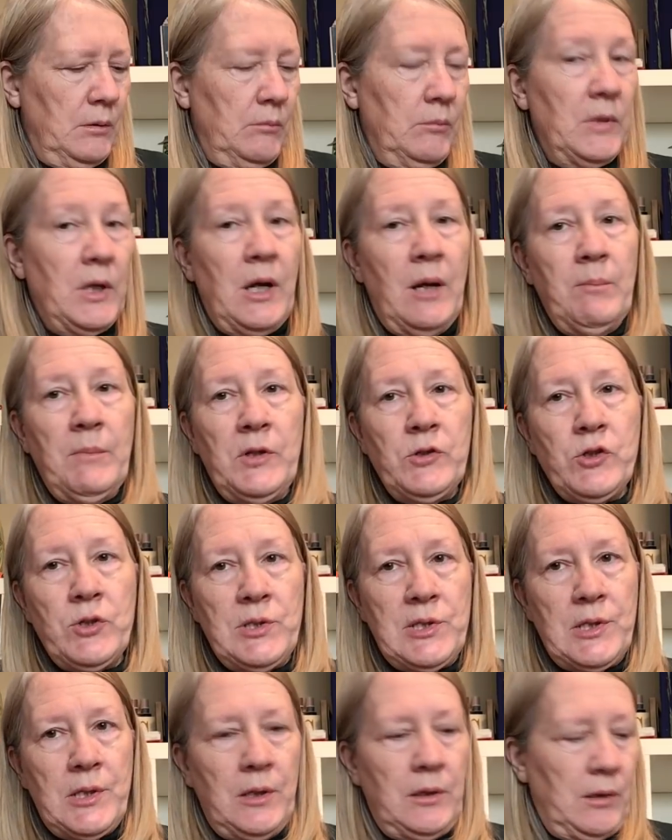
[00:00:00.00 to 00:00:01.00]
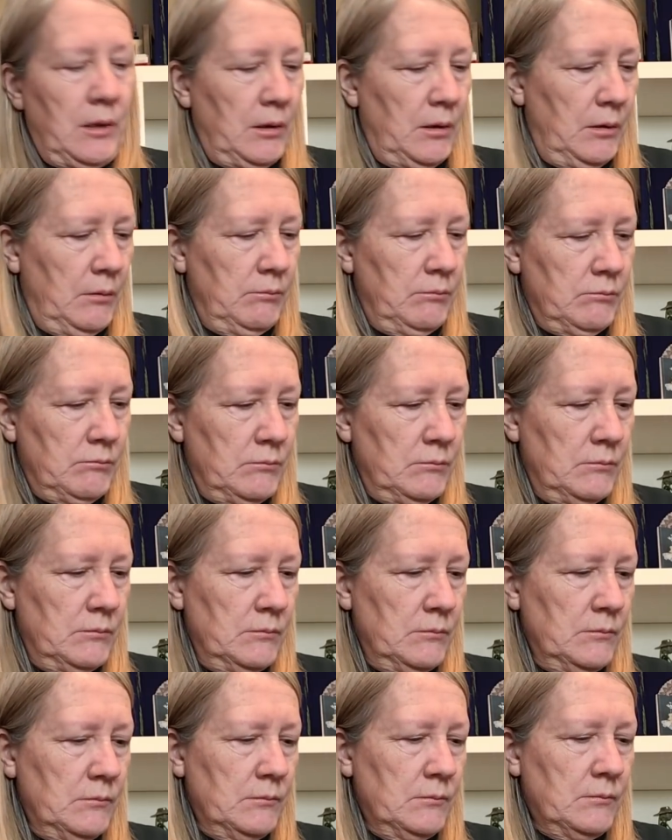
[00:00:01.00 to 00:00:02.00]
not much is done on it.
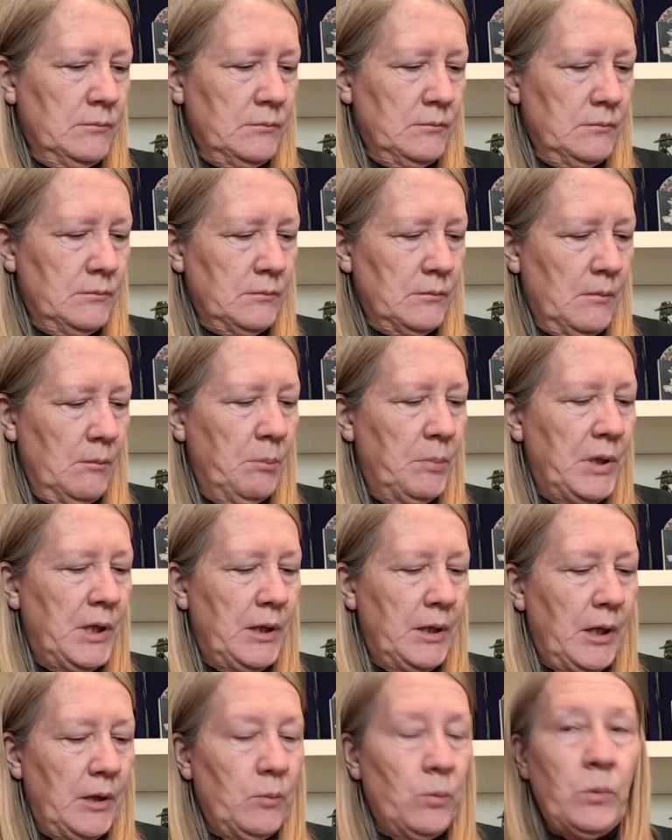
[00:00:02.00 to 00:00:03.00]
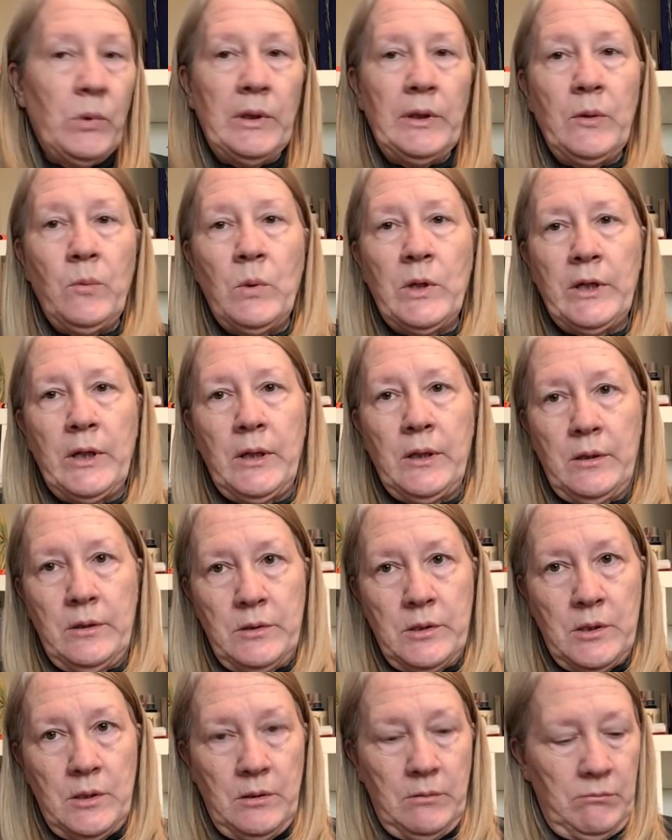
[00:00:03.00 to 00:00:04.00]
But I really want to get
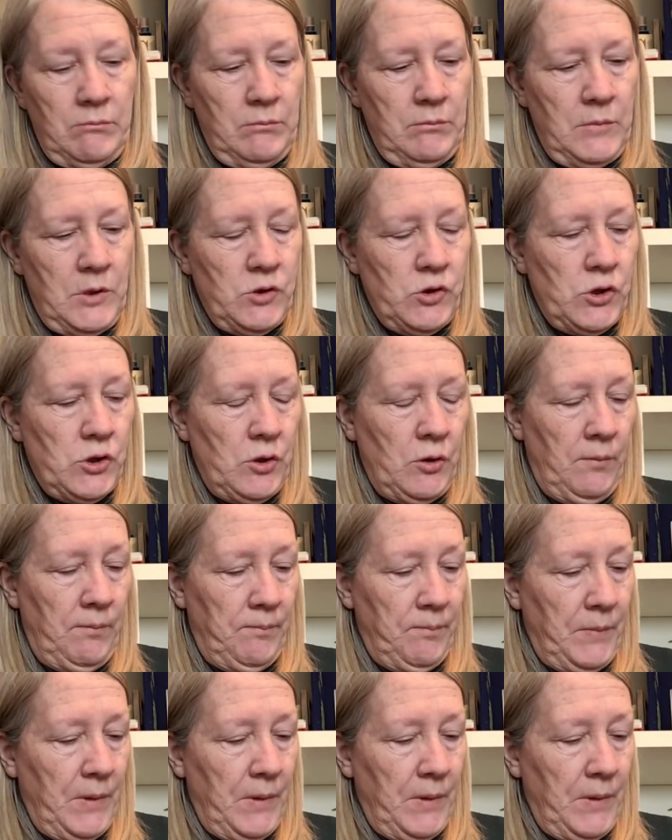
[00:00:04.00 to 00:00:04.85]
it done this year.